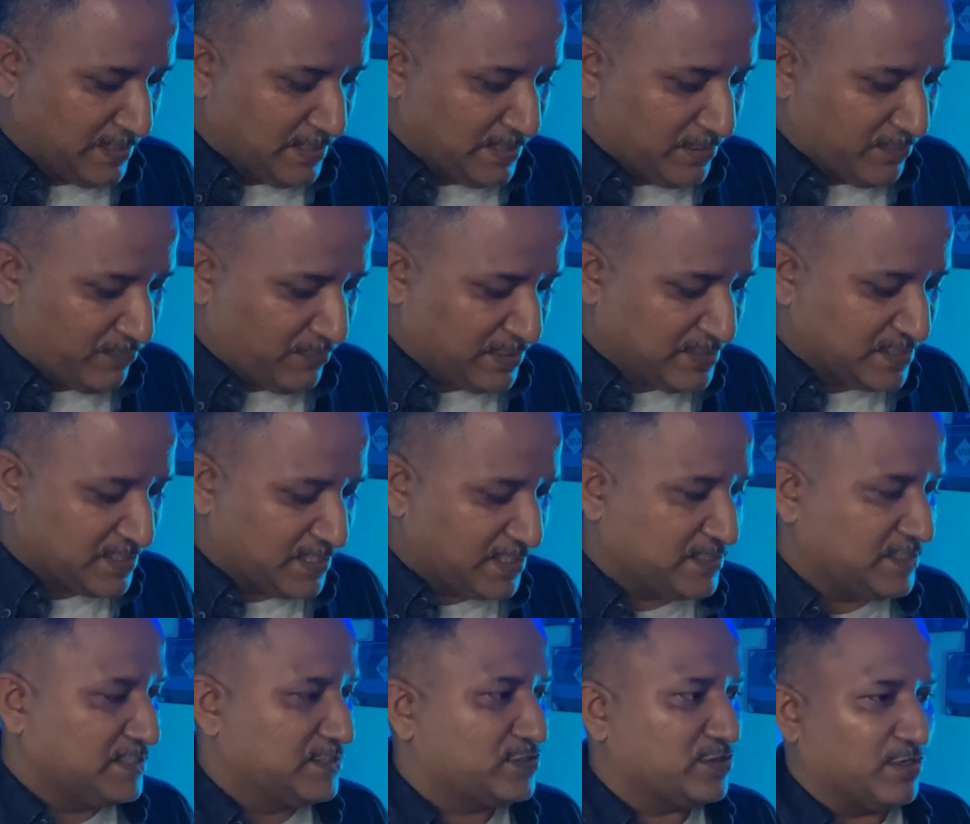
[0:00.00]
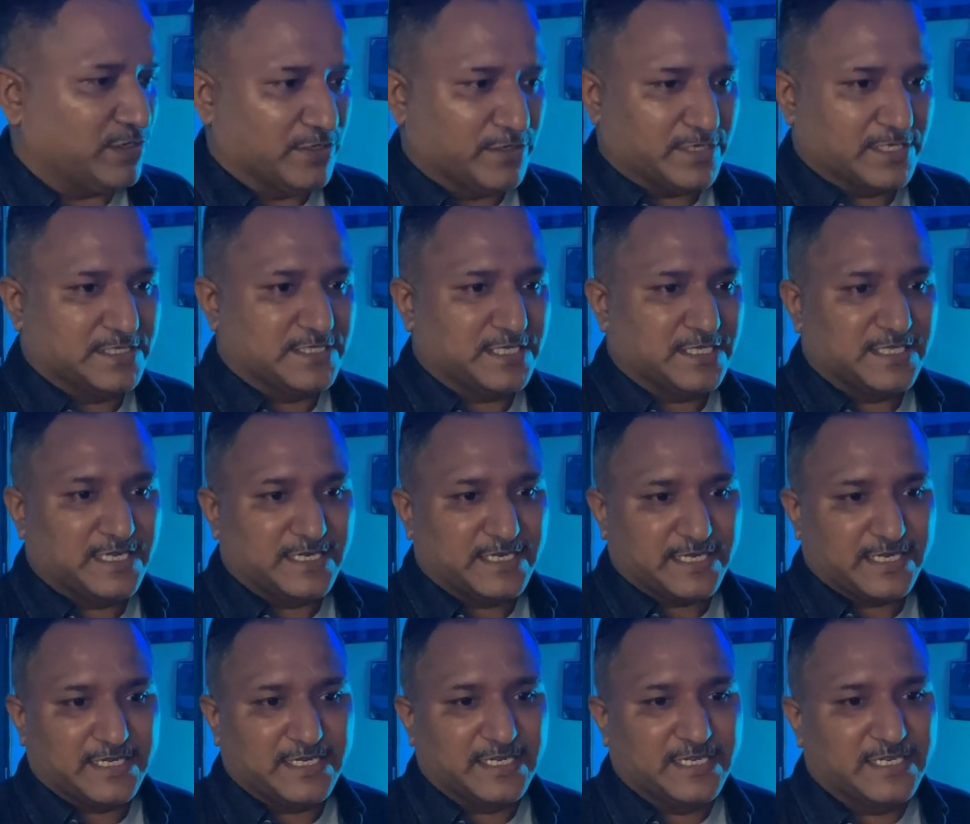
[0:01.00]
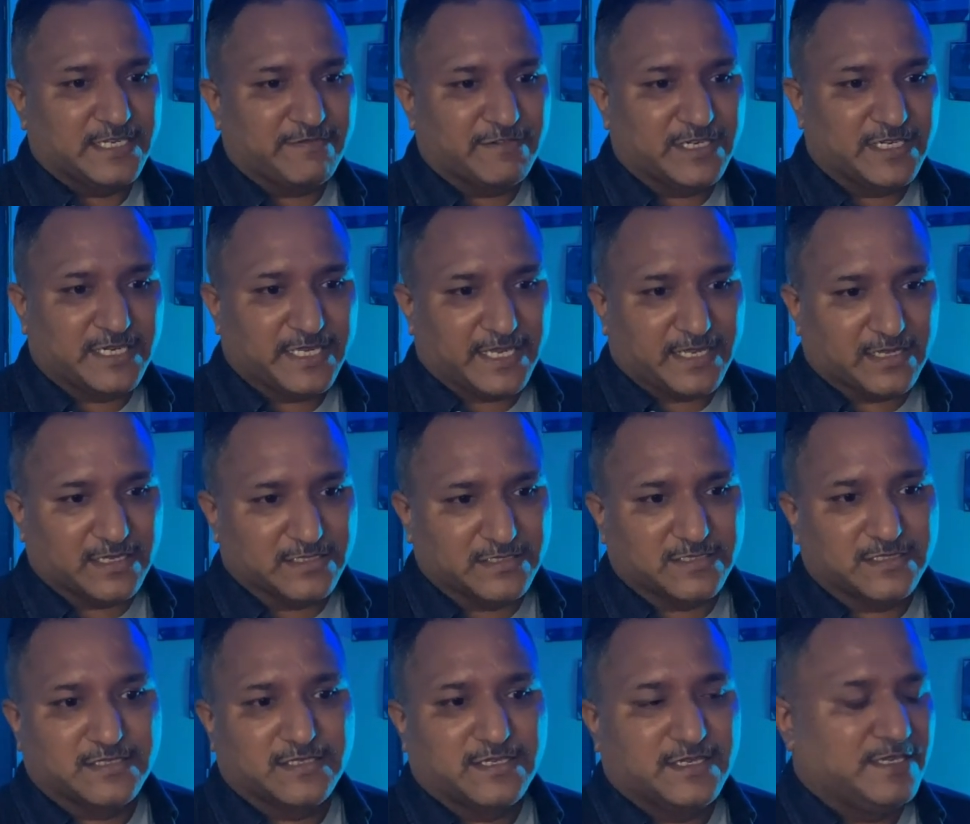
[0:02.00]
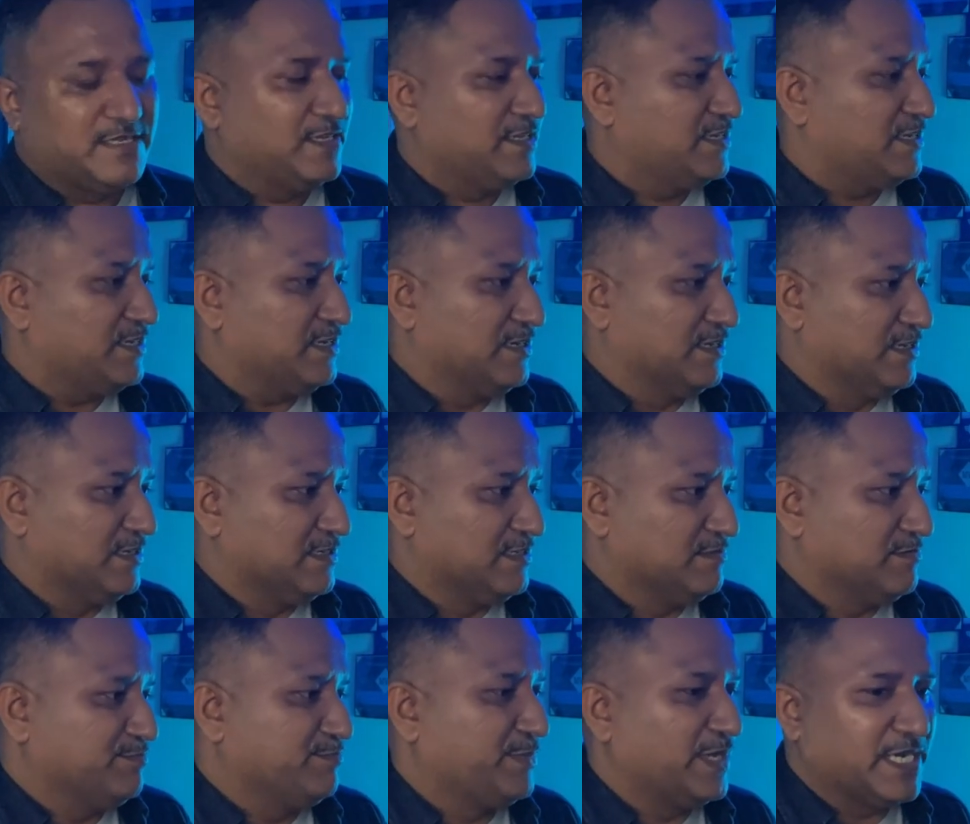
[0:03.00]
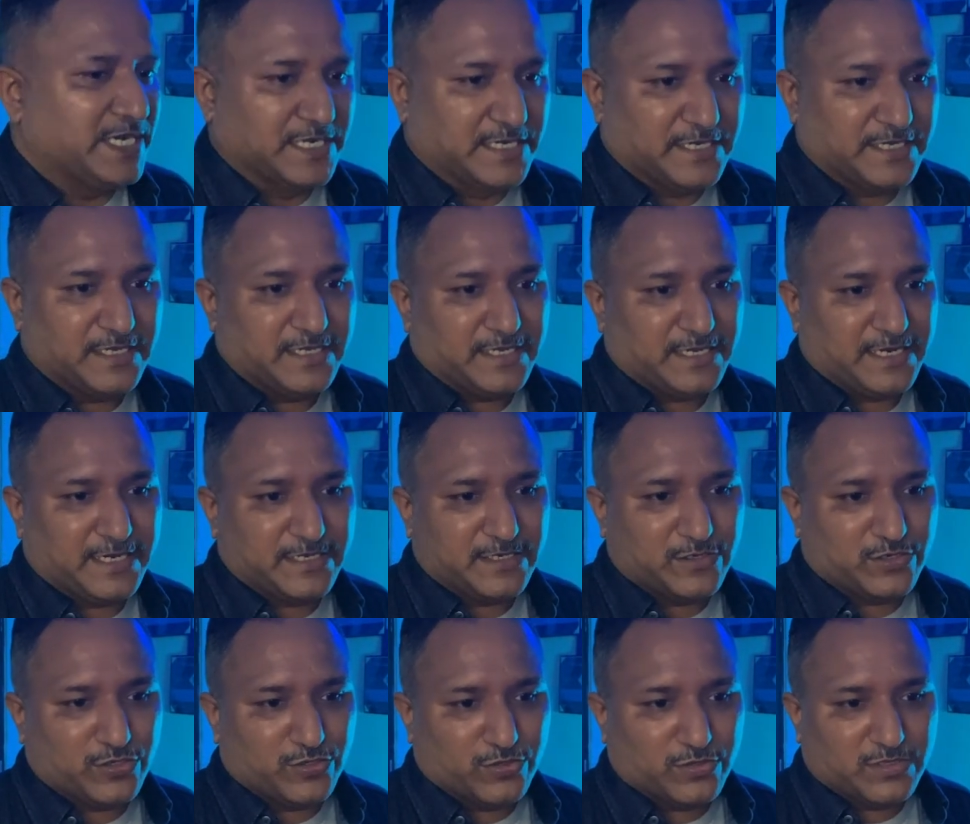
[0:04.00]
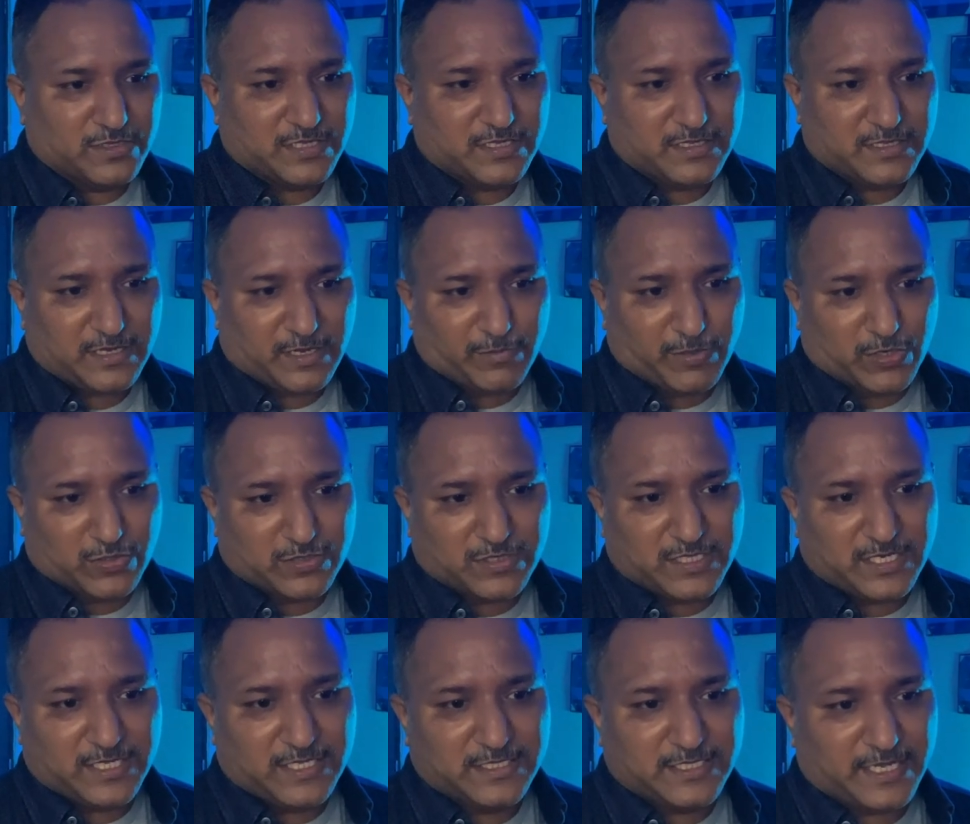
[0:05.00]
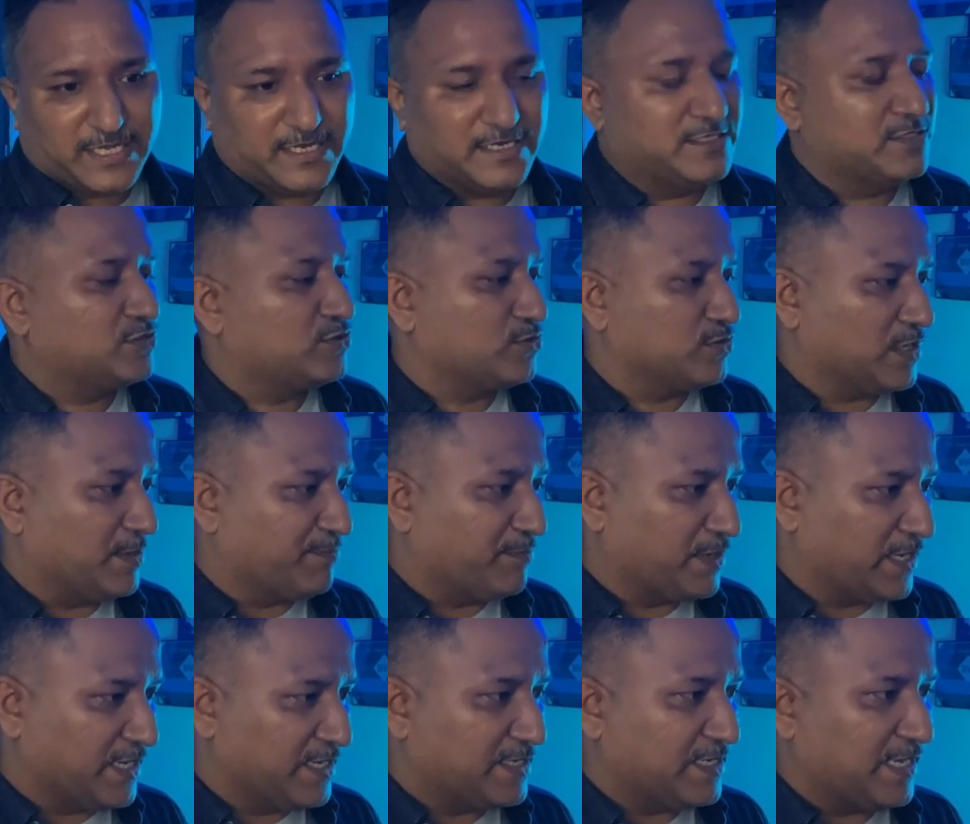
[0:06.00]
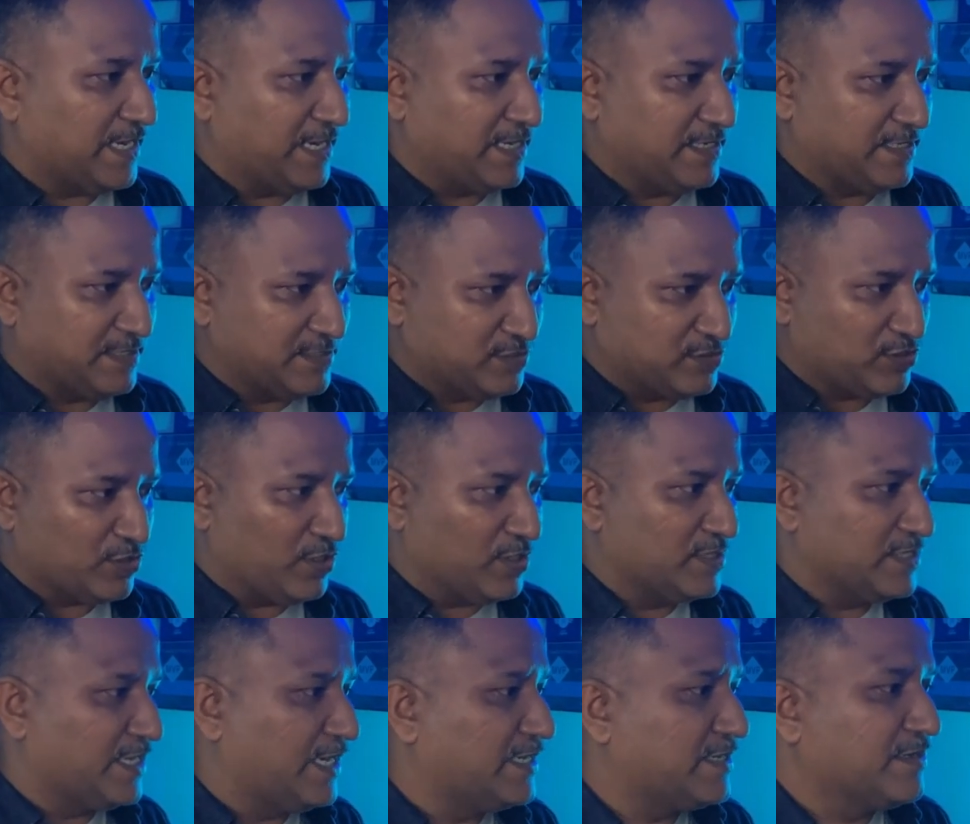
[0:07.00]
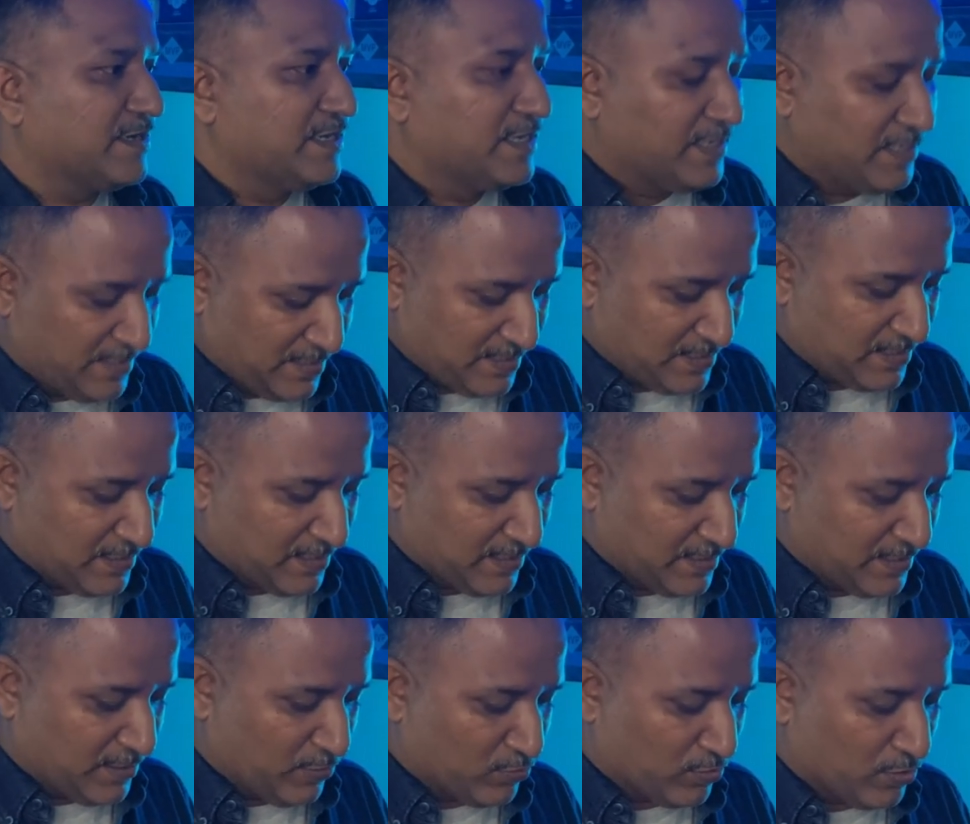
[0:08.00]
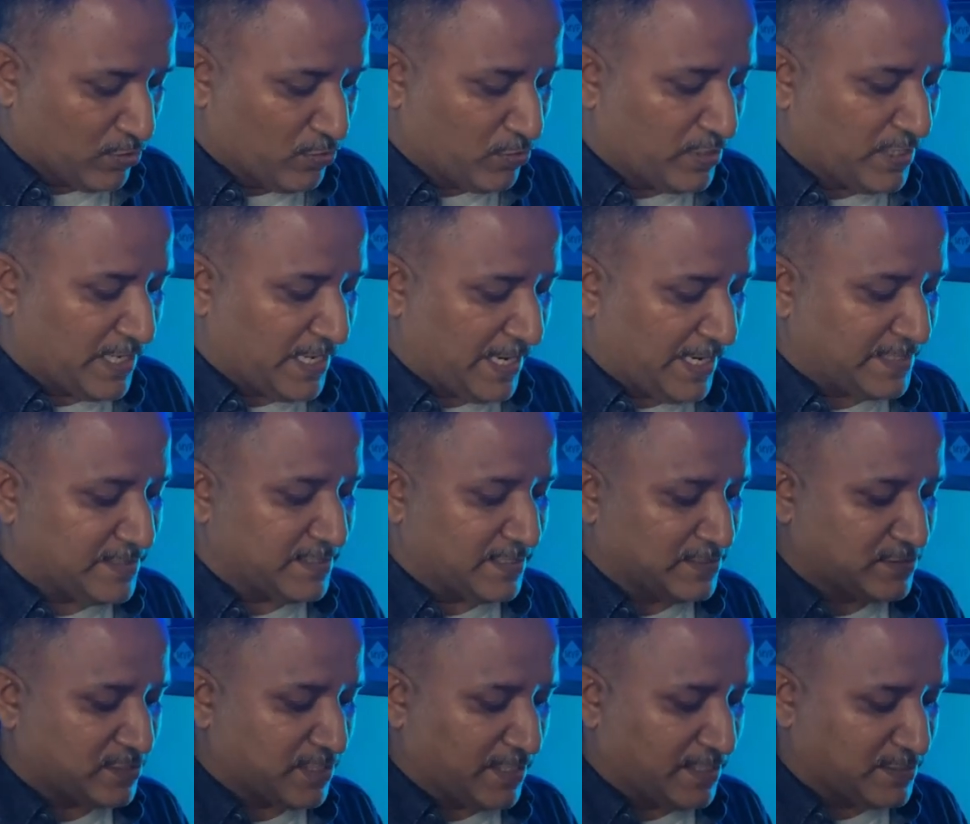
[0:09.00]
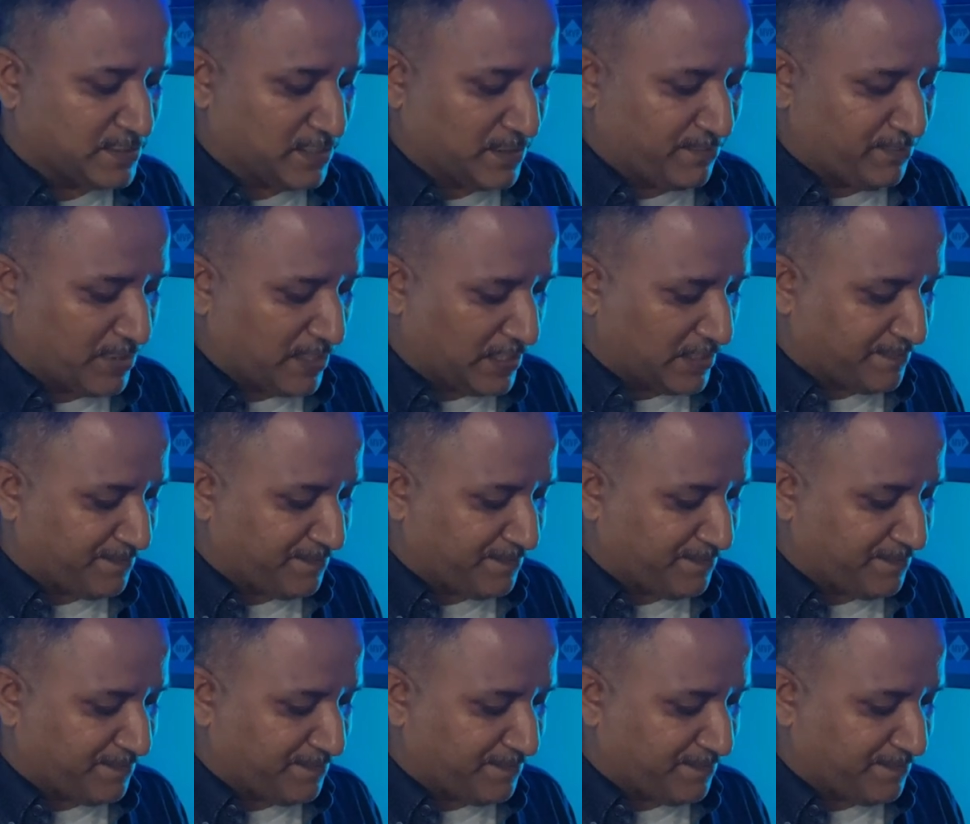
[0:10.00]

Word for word: Once it is installed, you can see that it didn't even take us a minute. It took about three seconds to complete and install that Uh, download and the installation part.